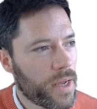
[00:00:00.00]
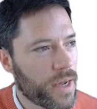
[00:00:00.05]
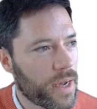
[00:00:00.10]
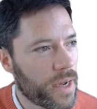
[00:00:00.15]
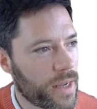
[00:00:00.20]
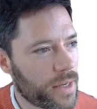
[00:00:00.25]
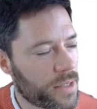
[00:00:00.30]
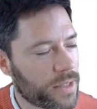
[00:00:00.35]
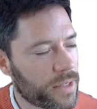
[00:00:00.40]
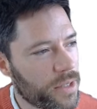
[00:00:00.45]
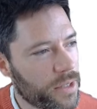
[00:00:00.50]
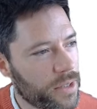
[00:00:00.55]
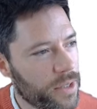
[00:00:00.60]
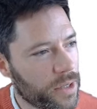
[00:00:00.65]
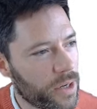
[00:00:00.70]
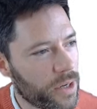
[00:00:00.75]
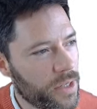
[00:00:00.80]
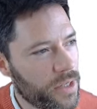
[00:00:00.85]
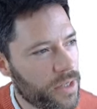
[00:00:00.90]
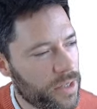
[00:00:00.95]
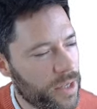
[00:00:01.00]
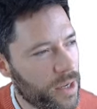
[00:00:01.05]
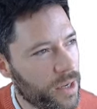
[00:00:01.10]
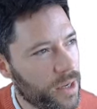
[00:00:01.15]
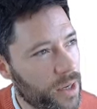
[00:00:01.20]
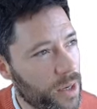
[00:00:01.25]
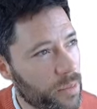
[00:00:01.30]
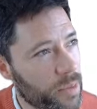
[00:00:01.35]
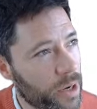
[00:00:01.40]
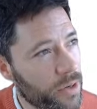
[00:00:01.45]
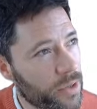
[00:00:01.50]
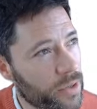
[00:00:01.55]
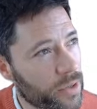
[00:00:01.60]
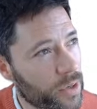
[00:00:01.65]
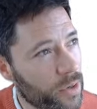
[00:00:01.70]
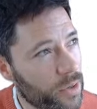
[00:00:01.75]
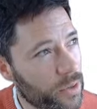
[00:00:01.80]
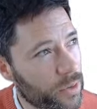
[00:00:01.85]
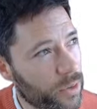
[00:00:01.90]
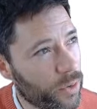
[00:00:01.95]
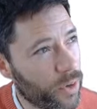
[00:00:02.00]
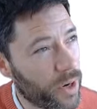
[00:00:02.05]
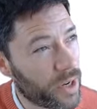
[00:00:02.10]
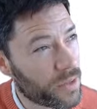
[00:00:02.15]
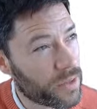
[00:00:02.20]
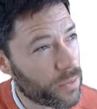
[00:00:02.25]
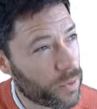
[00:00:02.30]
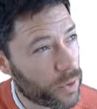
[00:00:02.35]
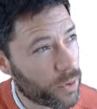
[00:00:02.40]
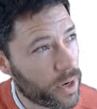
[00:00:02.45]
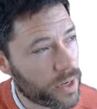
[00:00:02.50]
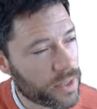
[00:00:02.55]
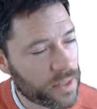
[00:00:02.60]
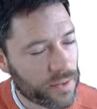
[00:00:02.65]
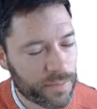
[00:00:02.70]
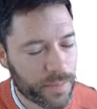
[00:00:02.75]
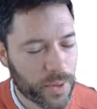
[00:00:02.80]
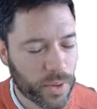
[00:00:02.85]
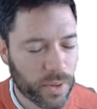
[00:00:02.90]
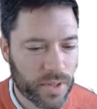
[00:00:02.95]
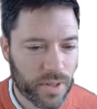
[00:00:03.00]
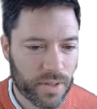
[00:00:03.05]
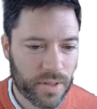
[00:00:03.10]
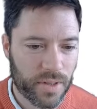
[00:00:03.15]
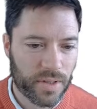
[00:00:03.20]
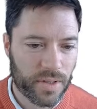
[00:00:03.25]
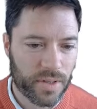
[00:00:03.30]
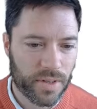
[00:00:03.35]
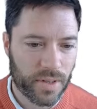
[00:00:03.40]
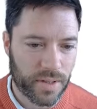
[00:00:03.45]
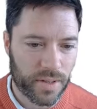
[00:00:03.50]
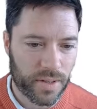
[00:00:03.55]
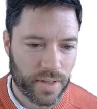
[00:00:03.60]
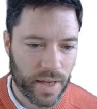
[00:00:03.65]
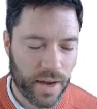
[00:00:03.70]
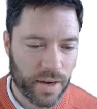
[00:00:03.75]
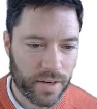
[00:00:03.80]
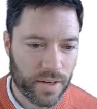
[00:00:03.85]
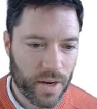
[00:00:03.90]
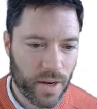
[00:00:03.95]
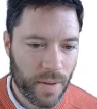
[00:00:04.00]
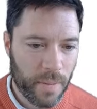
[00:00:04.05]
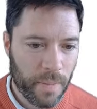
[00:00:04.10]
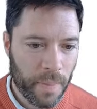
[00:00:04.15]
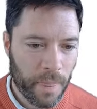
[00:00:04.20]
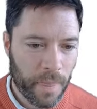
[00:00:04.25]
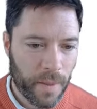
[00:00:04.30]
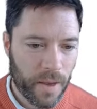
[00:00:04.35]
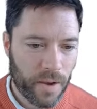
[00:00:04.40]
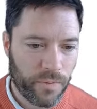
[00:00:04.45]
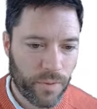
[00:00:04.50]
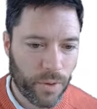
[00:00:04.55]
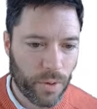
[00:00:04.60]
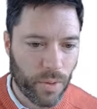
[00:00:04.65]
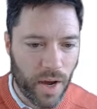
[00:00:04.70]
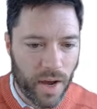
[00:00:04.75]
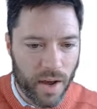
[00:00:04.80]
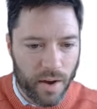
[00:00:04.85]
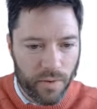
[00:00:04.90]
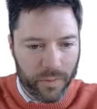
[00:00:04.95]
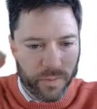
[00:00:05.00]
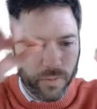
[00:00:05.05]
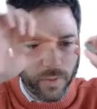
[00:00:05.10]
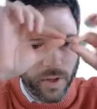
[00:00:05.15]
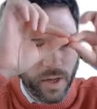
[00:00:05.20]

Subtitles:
And the nice thing about autoregressive processes is that if you have